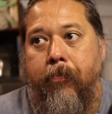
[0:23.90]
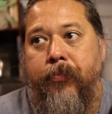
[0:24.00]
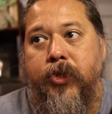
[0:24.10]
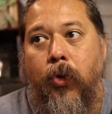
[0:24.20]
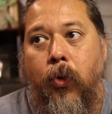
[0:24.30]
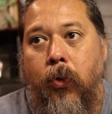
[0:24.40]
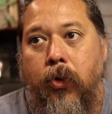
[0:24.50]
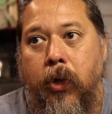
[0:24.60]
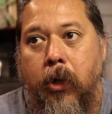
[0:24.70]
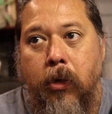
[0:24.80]
So you
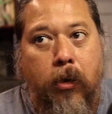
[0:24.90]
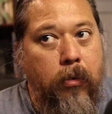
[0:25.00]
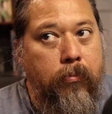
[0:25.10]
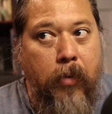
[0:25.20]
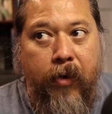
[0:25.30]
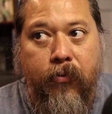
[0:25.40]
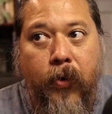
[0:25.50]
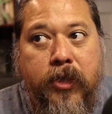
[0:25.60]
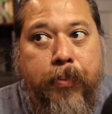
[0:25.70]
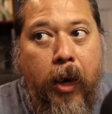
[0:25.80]
can hear my
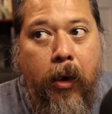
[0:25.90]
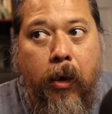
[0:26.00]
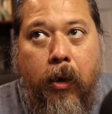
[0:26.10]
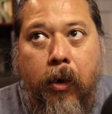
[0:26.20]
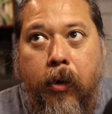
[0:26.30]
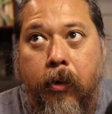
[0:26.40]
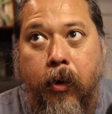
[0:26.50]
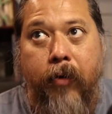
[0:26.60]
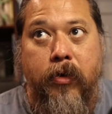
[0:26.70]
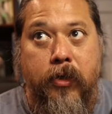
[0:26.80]
voice better. You
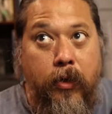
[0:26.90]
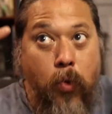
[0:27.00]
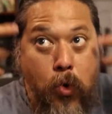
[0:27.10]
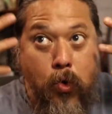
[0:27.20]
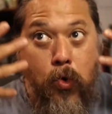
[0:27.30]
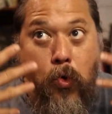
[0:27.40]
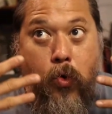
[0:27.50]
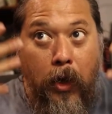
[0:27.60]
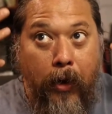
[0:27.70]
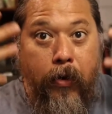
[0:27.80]
obviously, whoo,
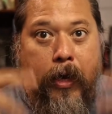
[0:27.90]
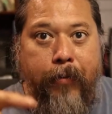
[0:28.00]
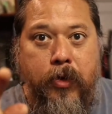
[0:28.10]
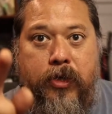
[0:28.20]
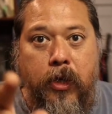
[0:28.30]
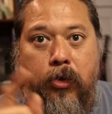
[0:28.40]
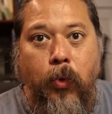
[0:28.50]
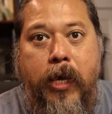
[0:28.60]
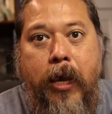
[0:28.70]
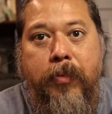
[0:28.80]
clarity. I'm using the
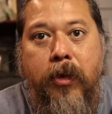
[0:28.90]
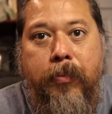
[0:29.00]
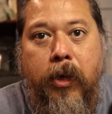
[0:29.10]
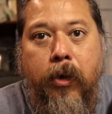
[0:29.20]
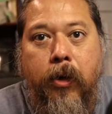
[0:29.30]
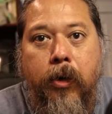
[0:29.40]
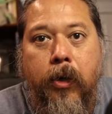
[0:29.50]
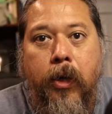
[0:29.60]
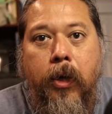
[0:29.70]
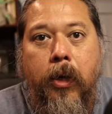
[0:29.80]
28mm
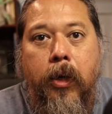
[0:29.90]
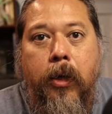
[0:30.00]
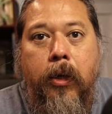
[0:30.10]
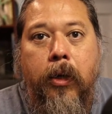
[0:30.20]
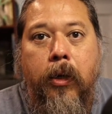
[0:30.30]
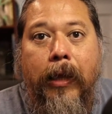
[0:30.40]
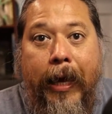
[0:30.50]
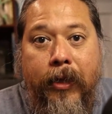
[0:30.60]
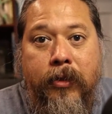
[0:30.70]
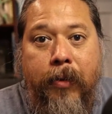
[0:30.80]

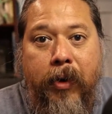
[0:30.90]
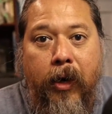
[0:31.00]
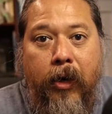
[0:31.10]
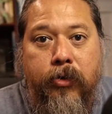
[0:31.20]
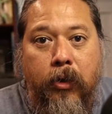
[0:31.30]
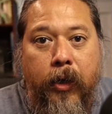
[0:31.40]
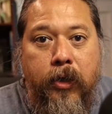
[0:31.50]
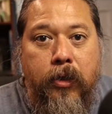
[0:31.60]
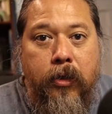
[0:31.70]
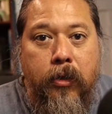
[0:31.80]
lens. I bought an extra
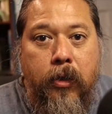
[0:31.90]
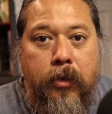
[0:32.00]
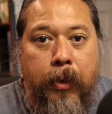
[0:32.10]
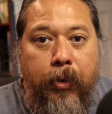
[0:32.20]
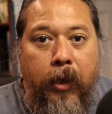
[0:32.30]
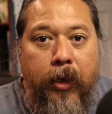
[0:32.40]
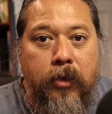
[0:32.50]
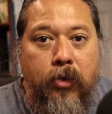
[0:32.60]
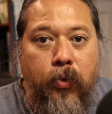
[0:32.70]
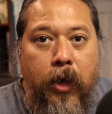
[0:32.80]
lens, a separate lens,
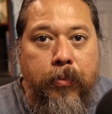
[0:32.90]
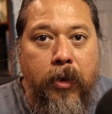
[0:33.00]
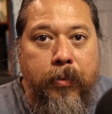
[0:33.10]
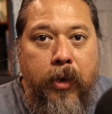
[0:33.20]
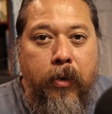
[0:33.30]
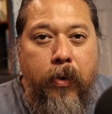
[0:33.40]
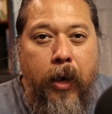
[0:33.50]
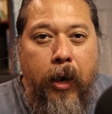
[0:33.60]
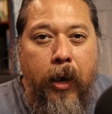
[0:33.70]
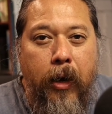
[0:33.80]
a 28mm
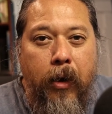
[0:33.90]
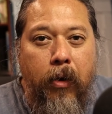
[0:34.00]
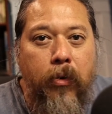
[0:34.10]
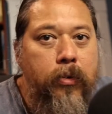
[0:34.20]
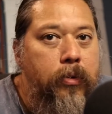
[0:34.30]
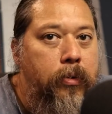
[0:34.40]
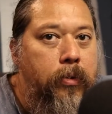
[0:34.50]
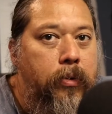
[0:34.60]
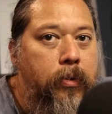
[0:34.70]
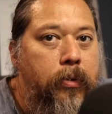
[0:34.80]
and, or
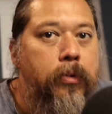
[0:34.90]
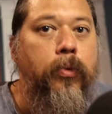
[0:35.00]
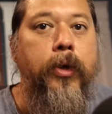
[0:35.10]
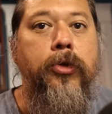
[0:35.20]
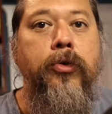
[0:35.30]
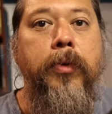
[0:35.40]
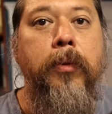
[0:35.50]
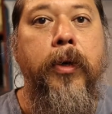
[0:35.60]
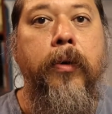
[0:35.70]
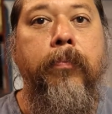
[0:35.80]
22mm.